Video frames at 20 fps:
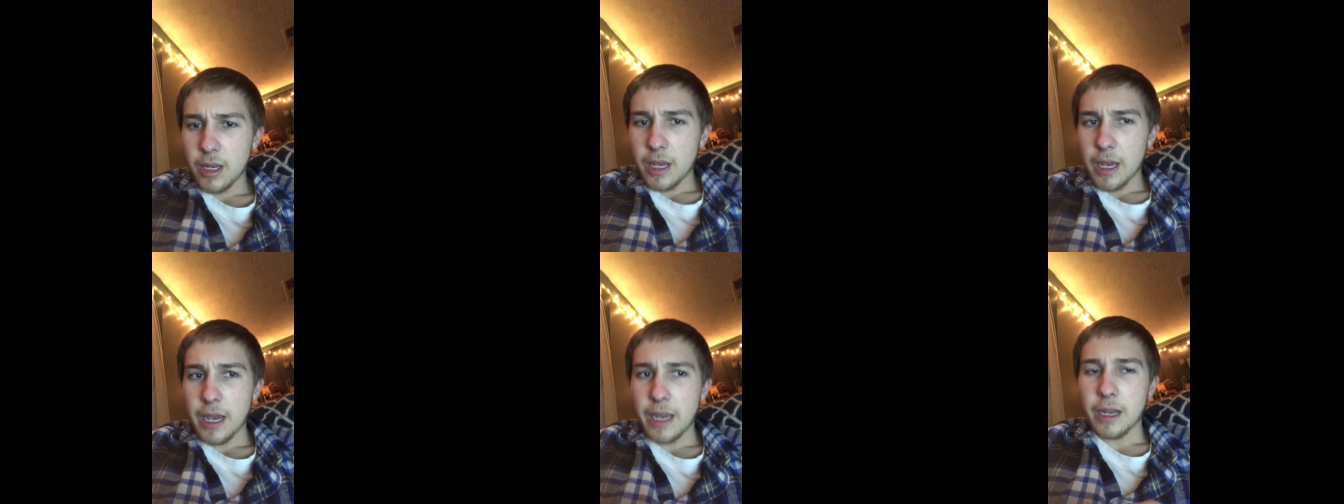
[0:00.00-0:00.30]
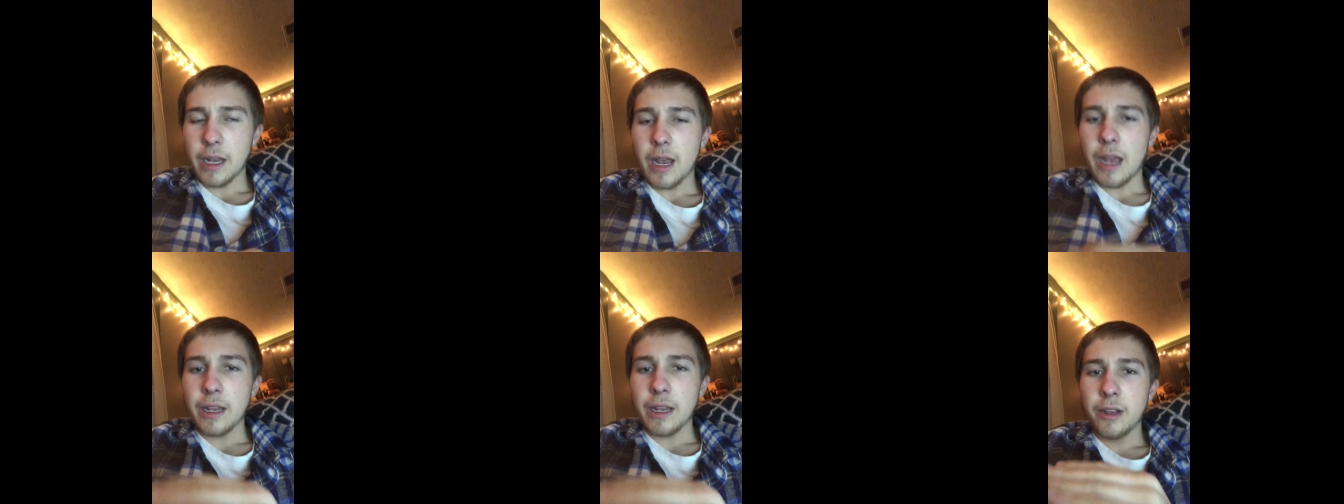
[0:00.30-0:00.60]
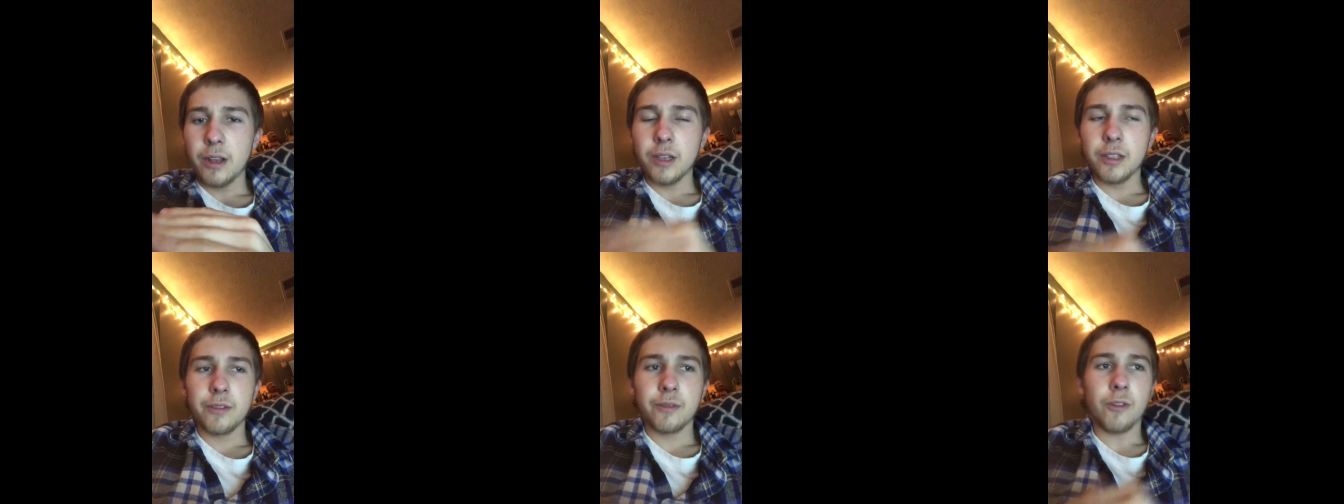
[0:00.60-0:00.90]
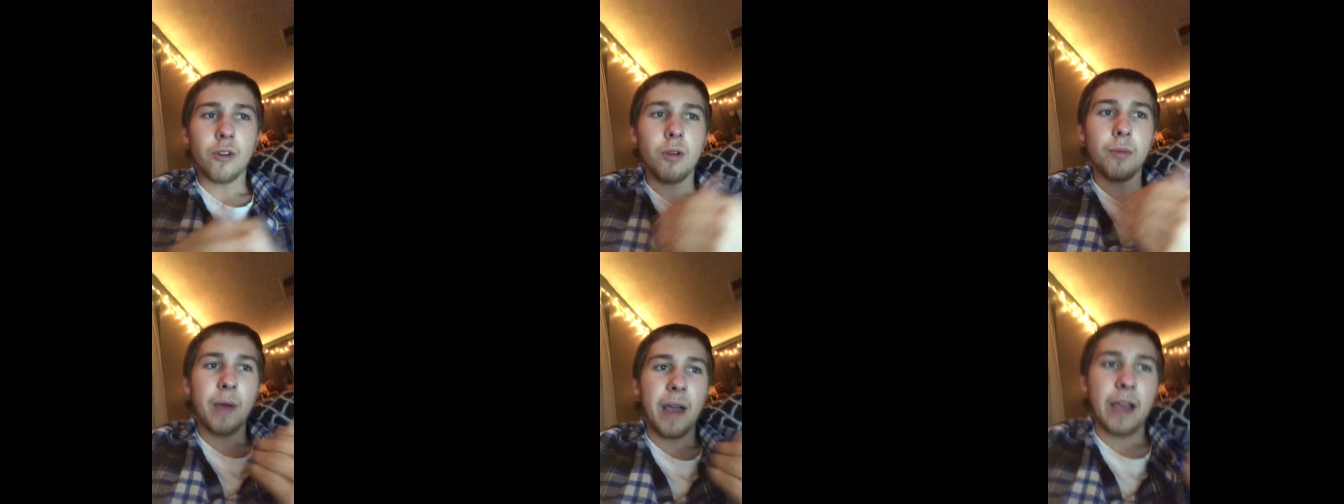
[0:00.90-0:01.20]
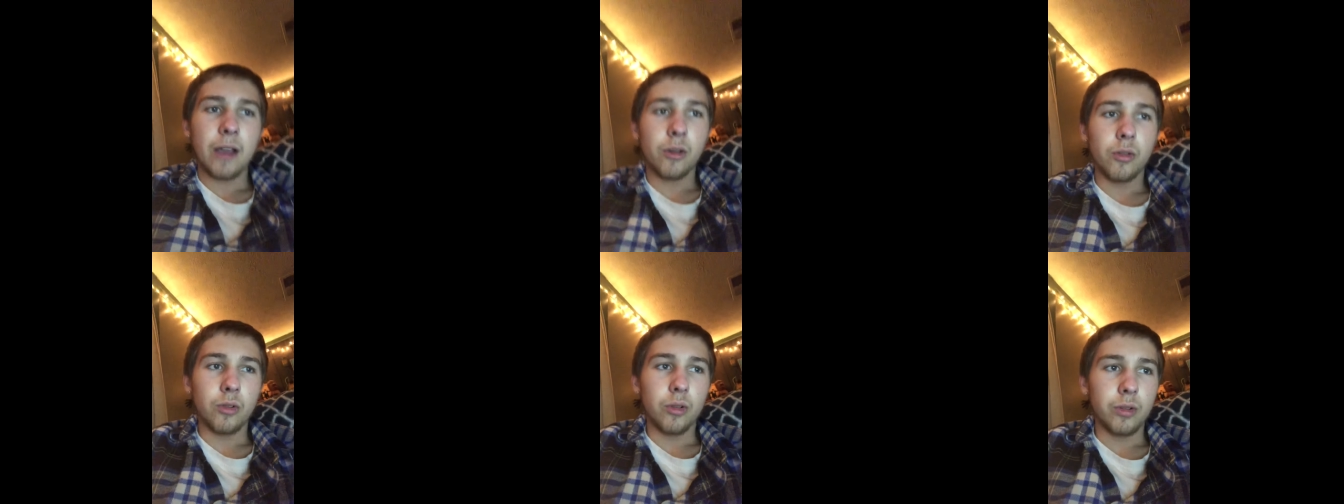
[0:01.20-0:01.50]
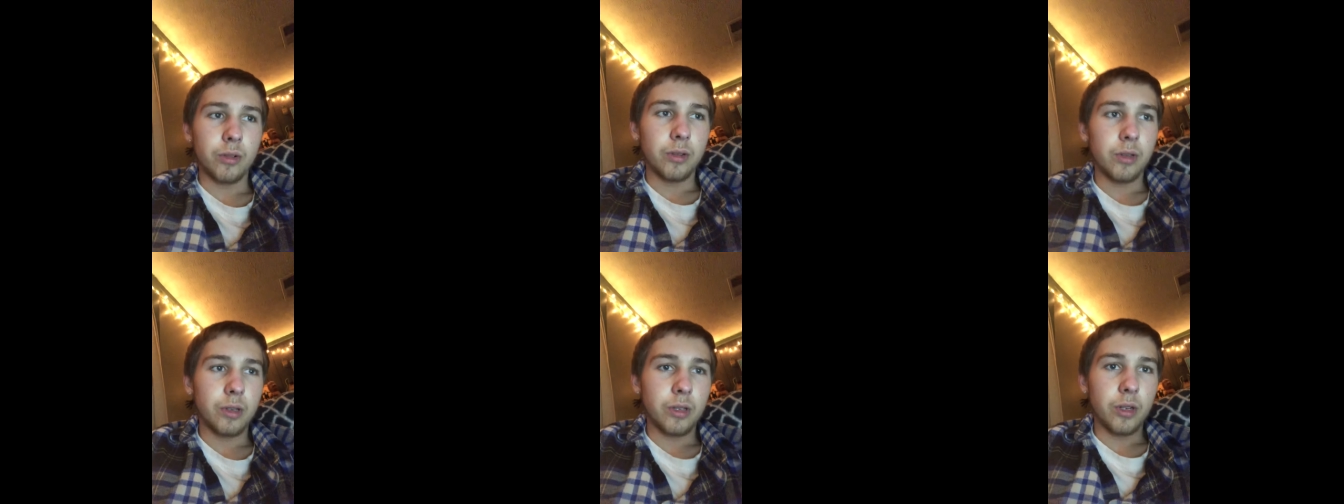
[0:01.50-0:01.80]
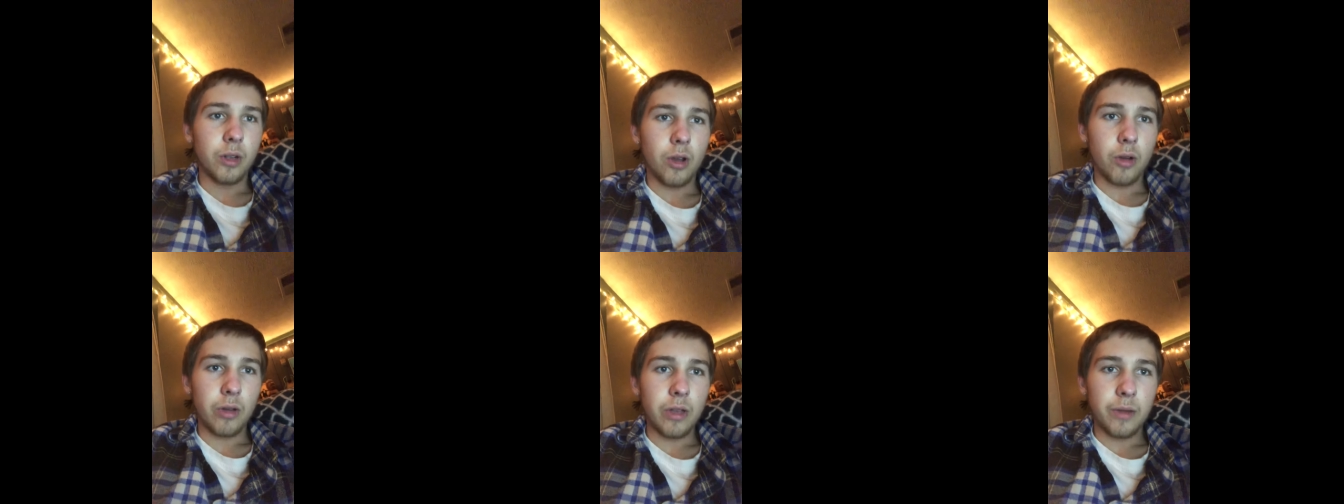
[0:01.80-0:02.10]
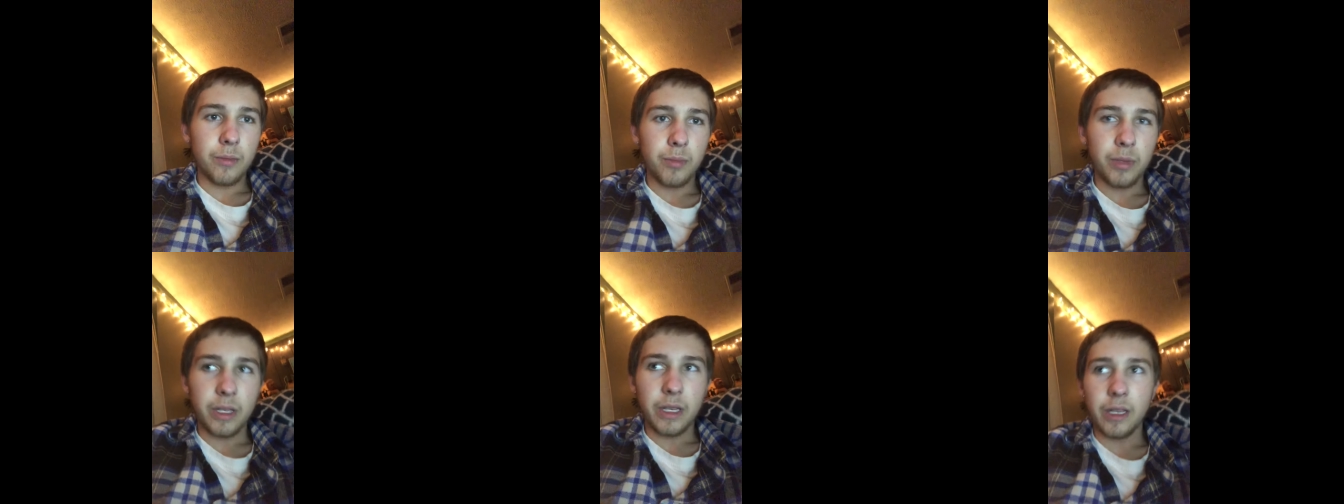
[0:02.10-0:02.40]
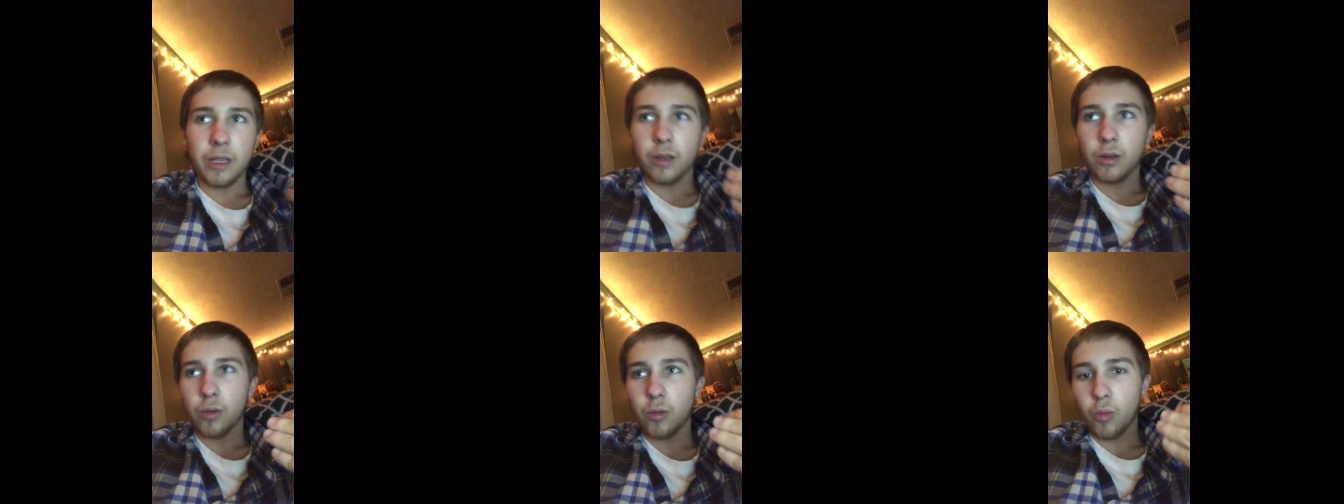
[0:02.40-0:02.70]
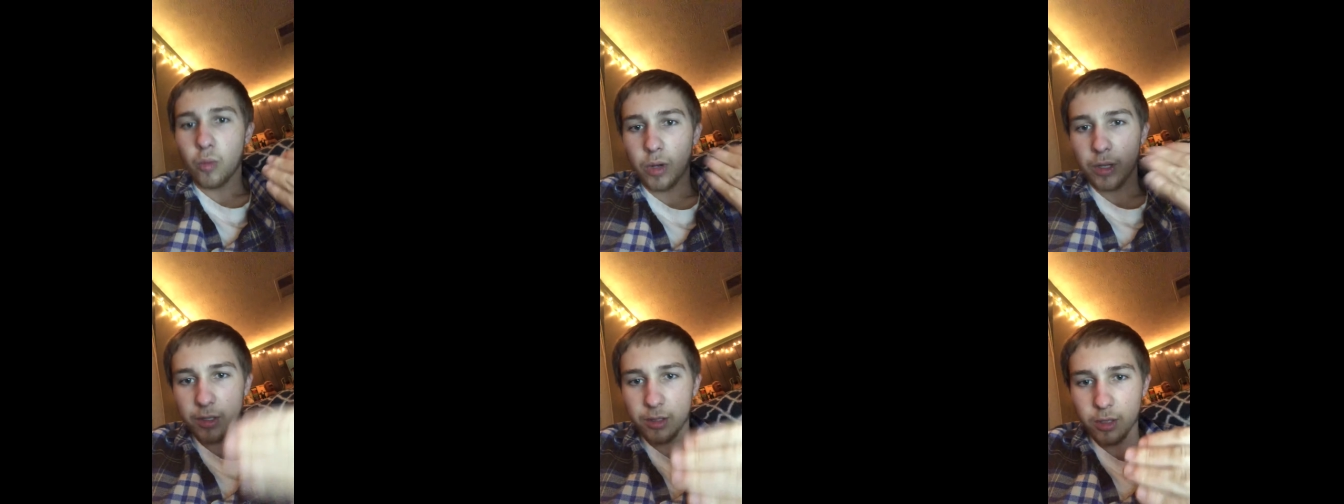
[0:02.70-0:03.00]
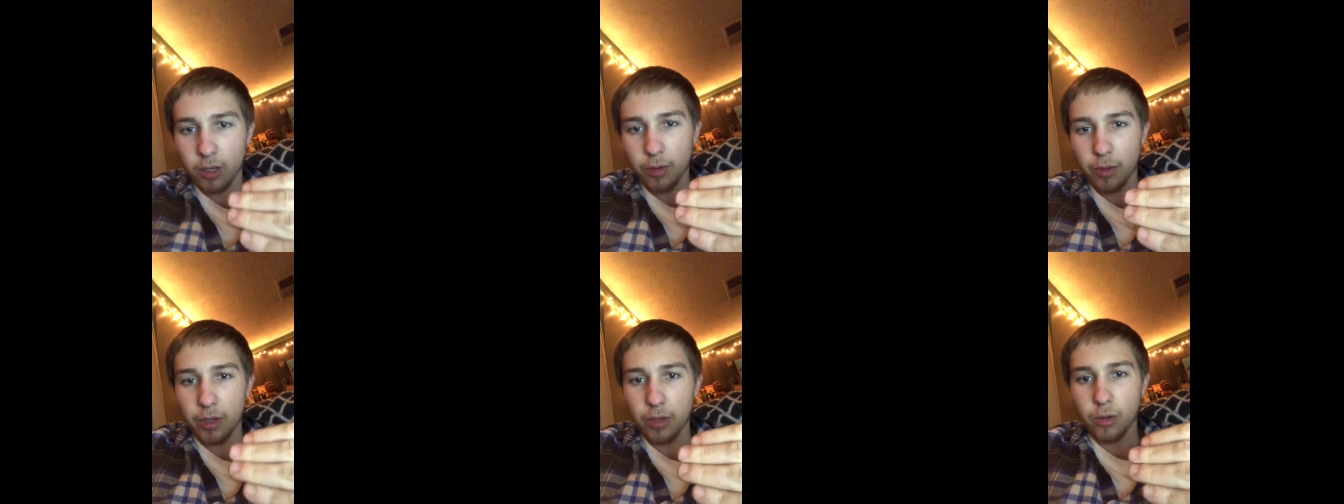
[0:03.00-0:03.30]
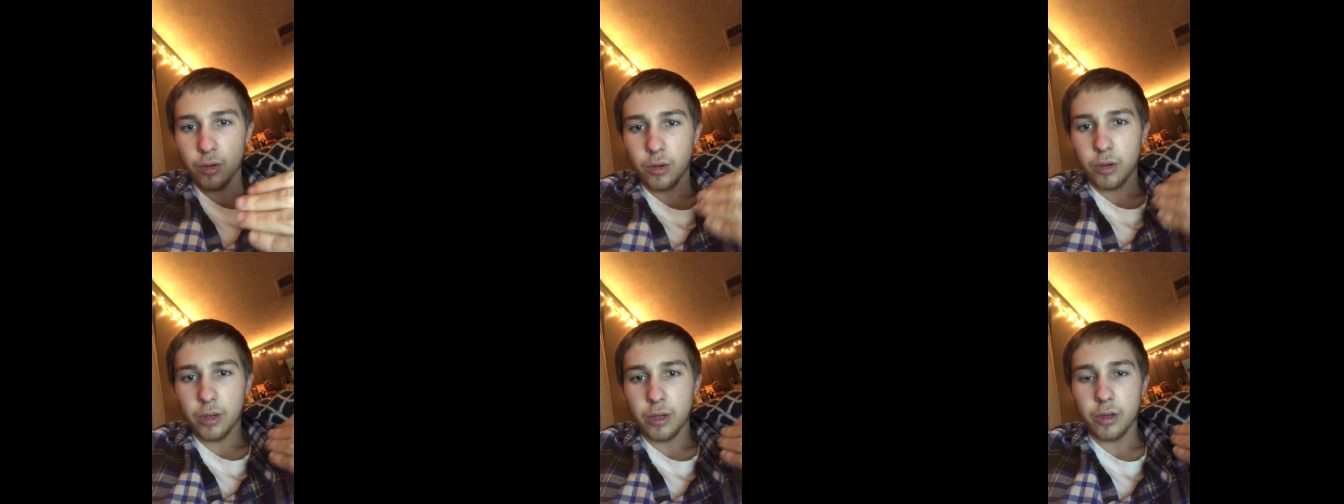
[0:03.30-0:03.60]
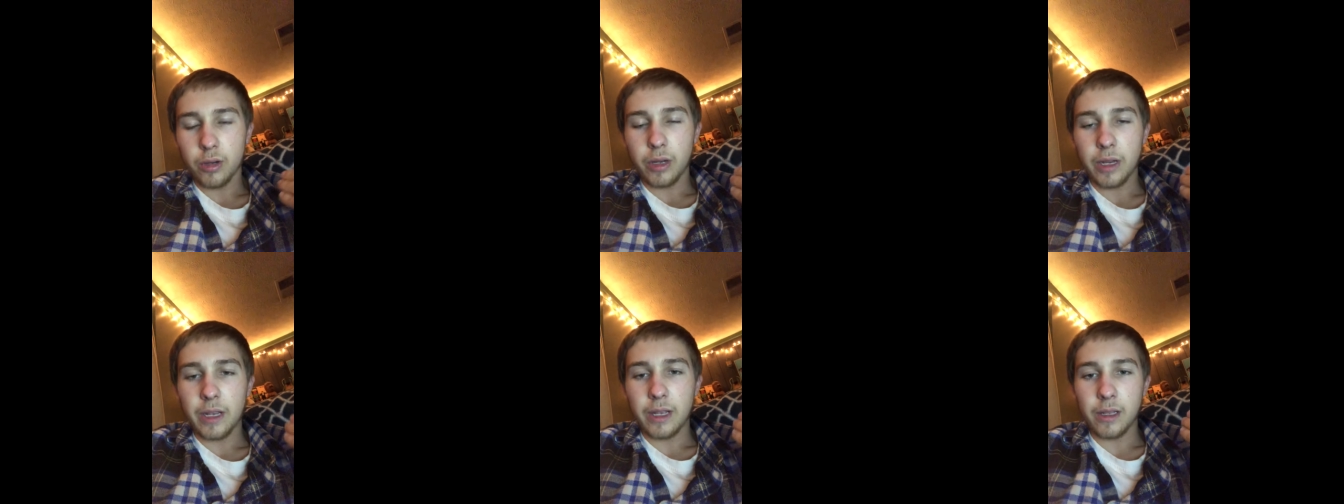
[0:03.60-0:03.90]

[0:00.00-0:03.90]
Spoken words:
and it does fall back on it being what's going on